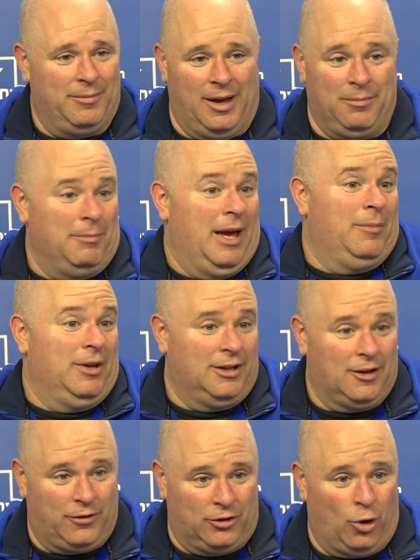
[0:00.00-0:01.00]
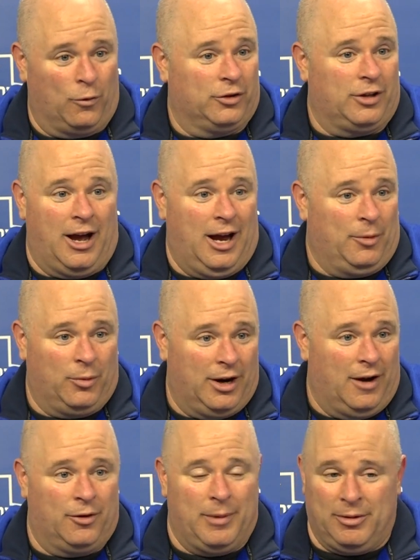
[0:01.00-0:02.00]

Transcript: maybe a difference overtime or whatever,